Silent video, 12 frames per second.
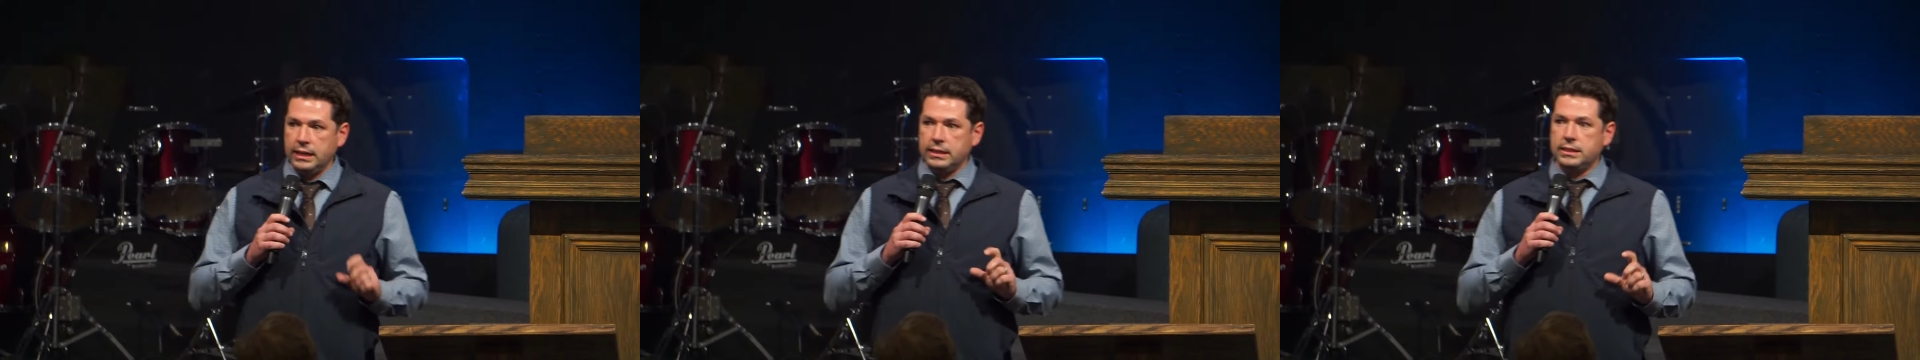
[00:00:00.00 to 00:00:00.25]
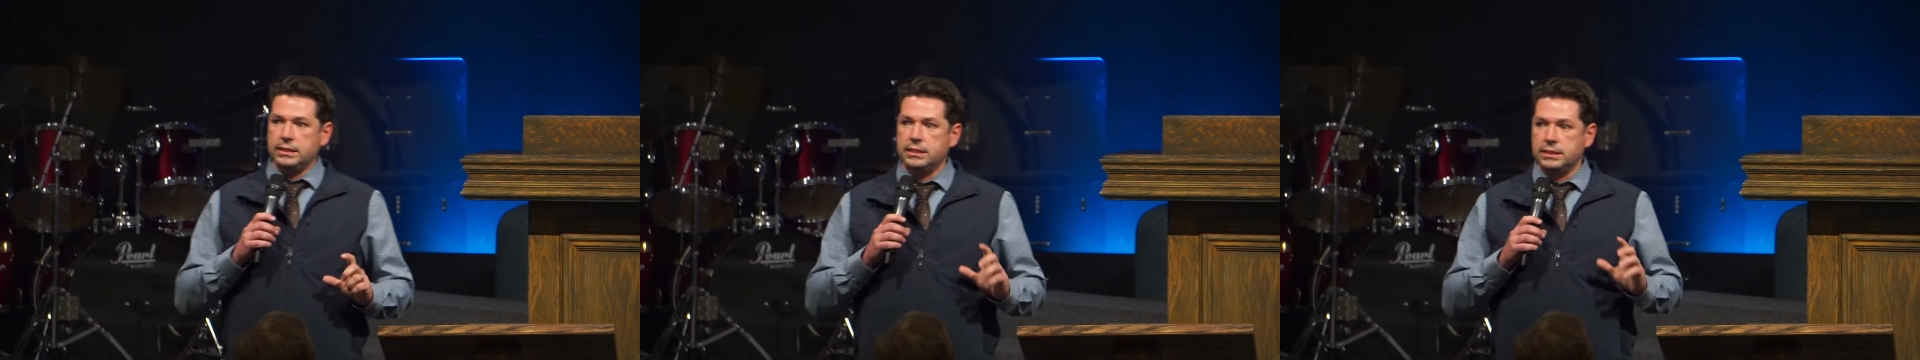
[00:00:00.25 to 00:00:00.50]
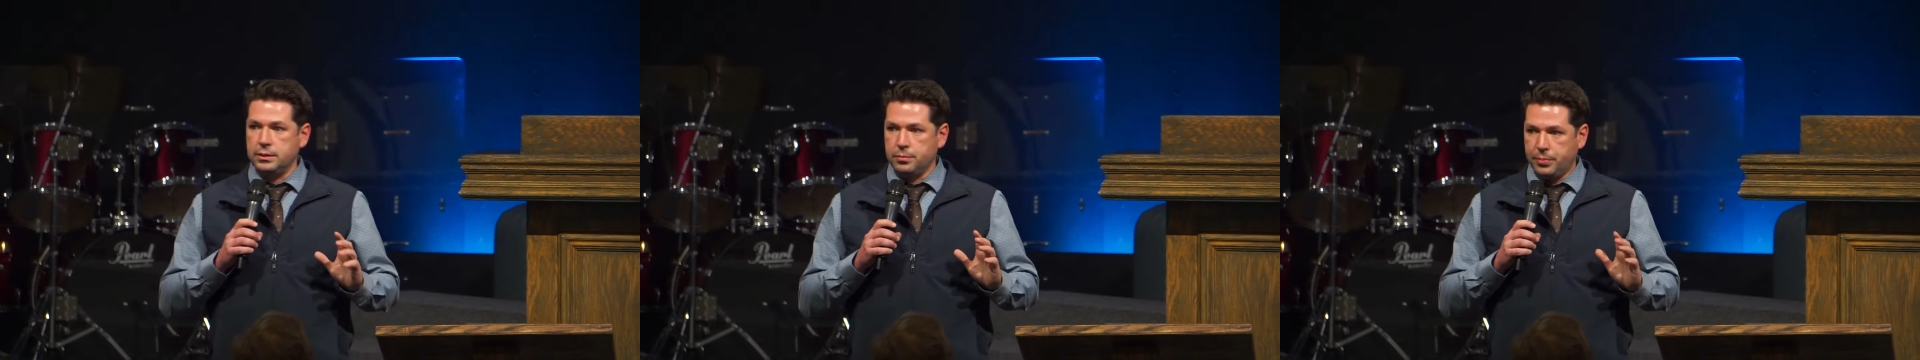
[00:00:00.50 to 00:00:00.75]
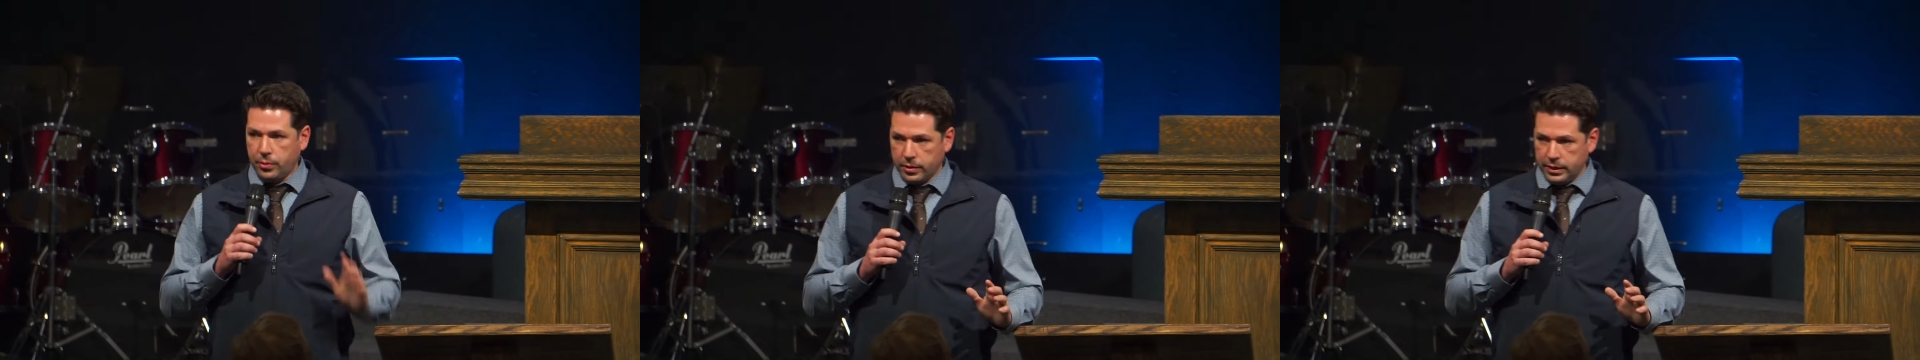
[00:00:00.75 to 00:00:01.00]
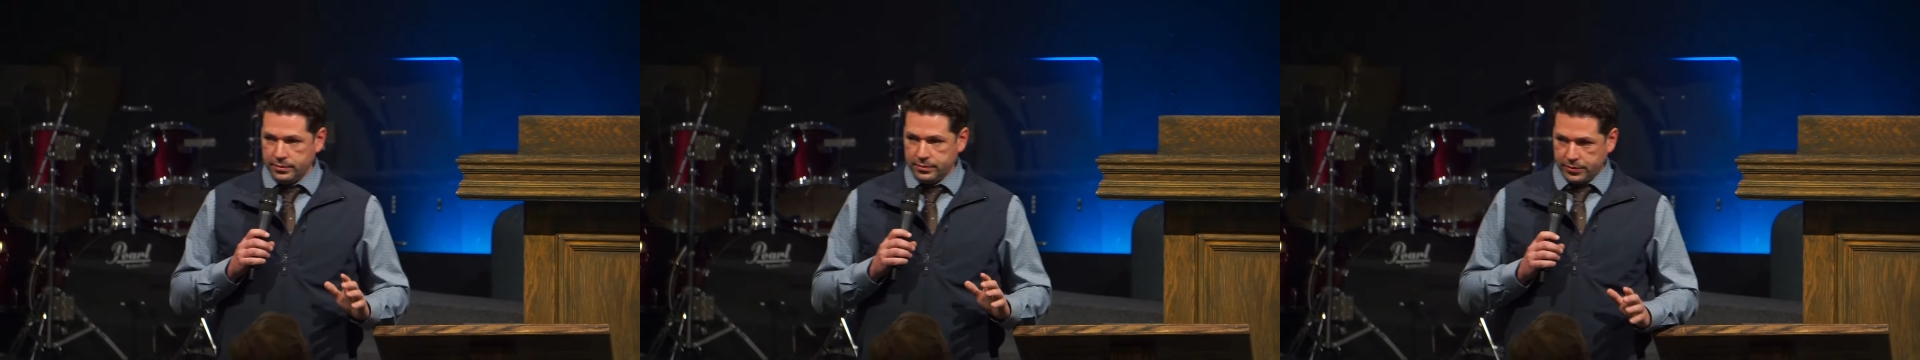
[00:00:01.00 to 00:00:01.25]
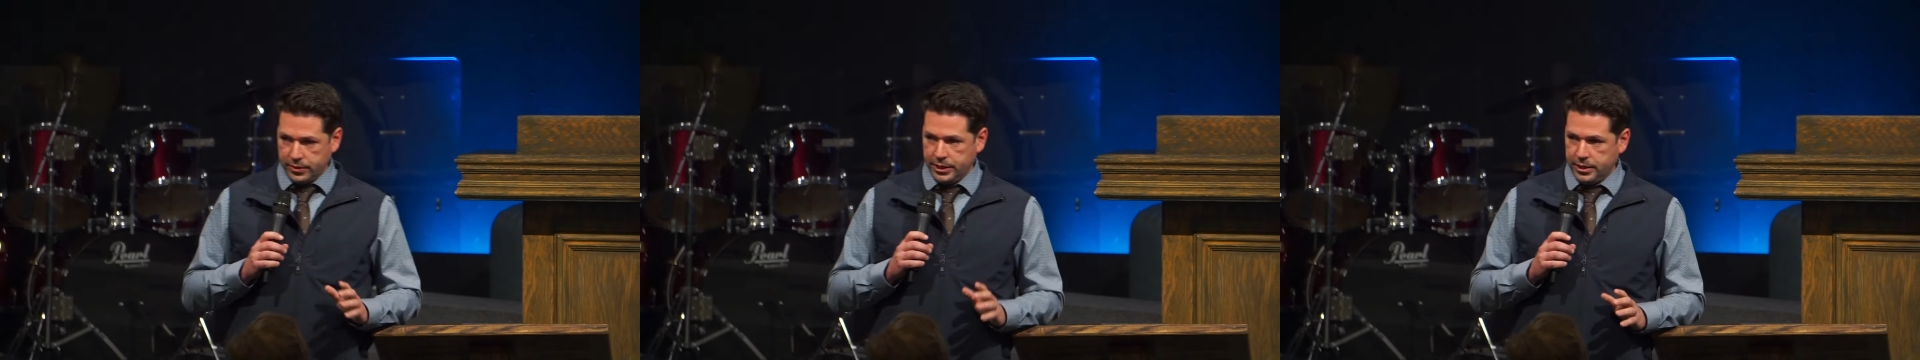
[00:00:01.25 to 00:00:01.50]
This is important
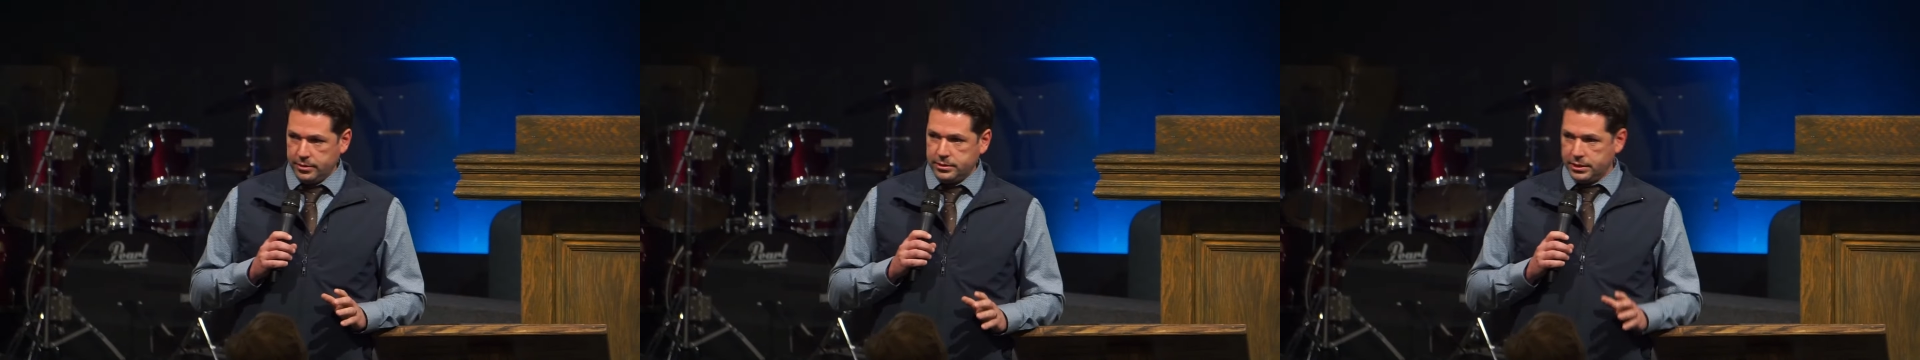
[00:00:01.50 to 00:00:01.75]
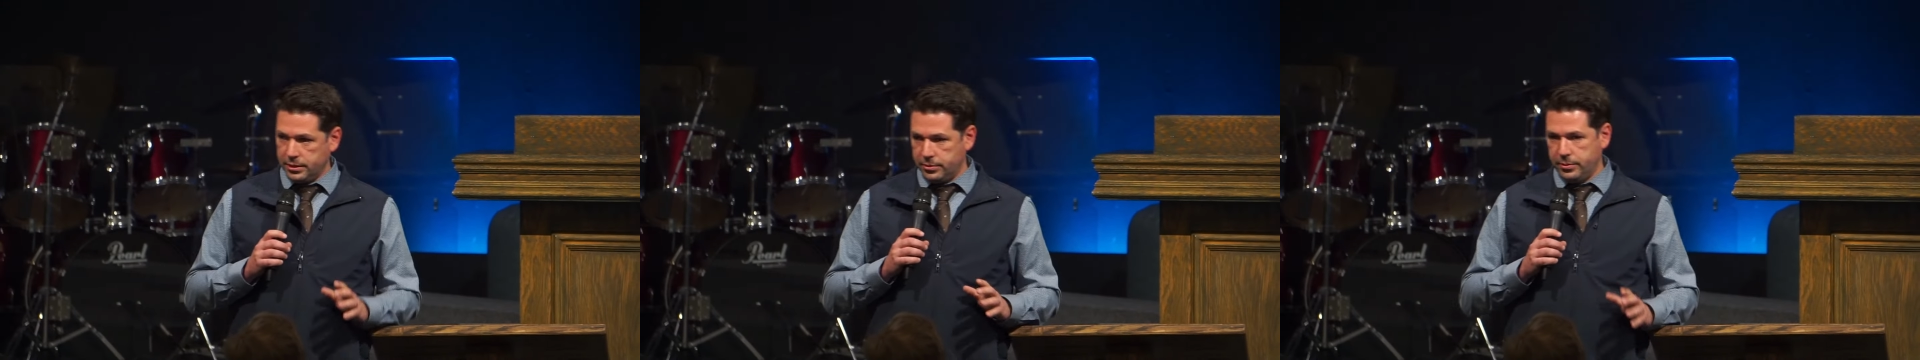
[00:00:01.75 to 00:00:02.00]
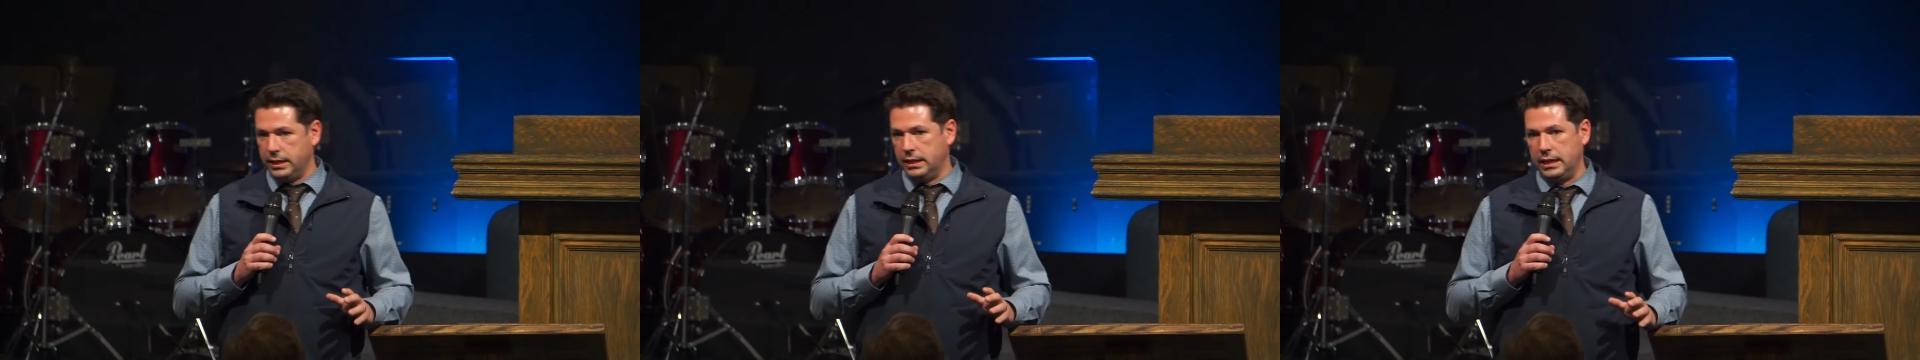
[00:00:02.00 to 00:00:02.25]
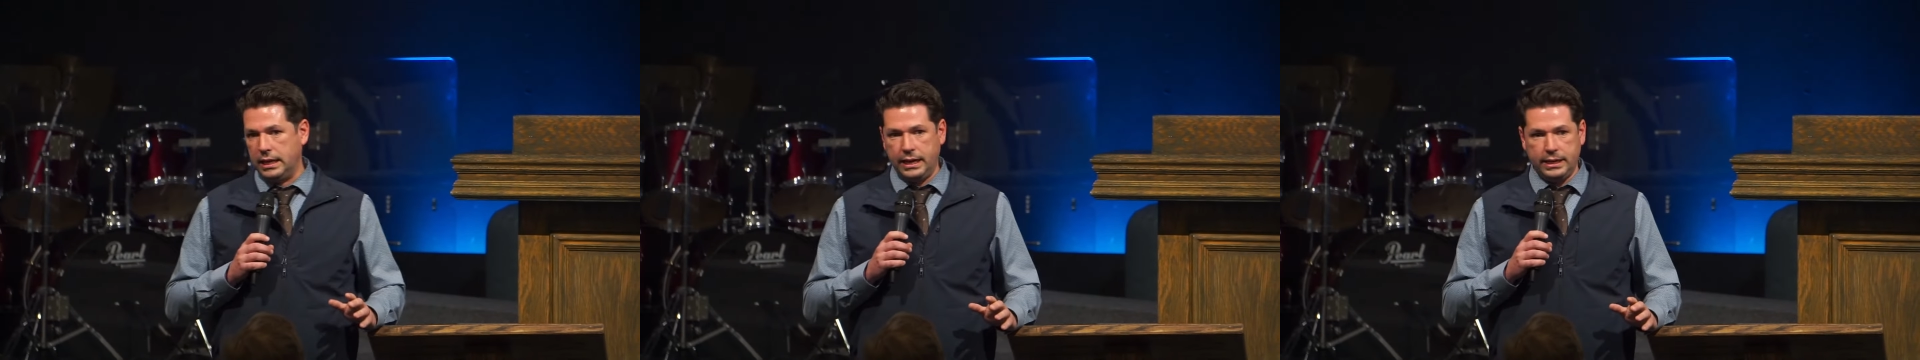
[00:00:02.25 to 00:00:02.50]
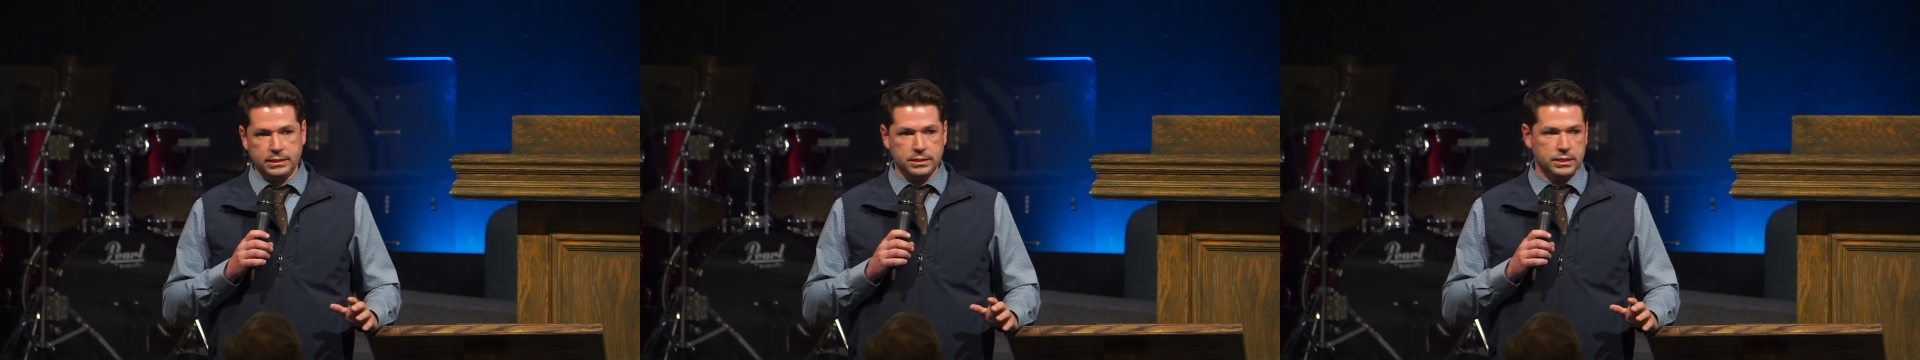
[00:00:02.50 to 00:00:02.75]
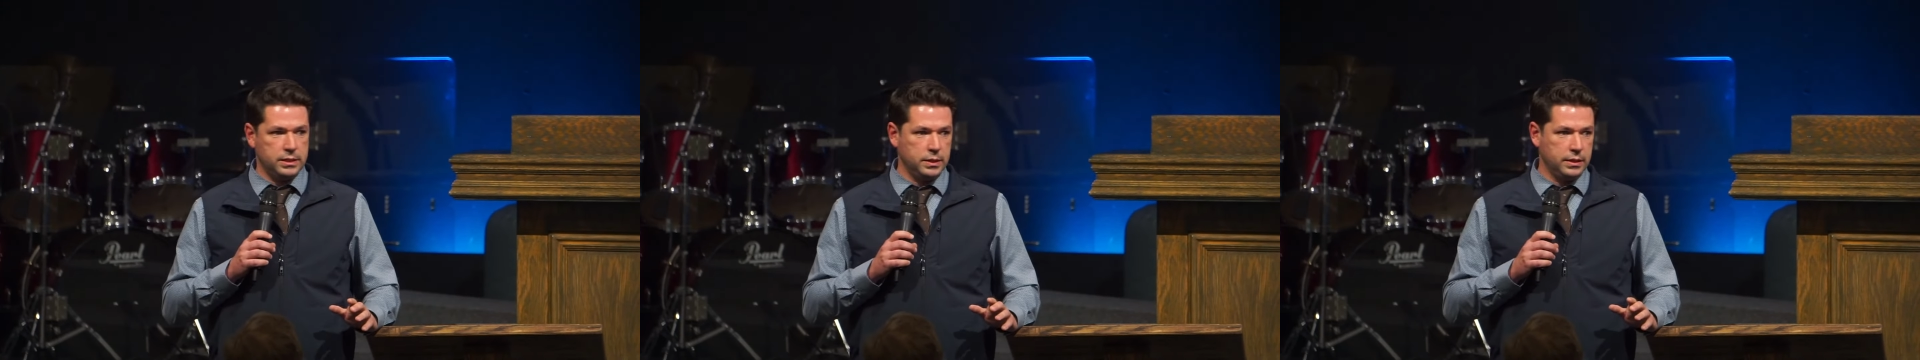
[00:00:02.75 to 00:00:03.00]
for you to
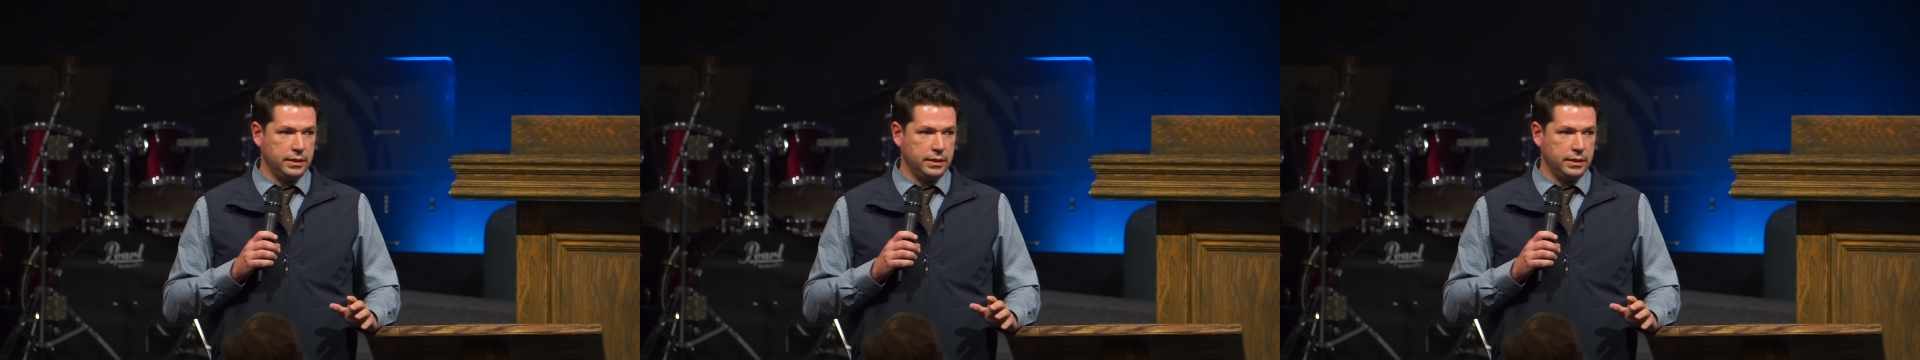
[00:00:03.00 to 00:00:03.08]
realize.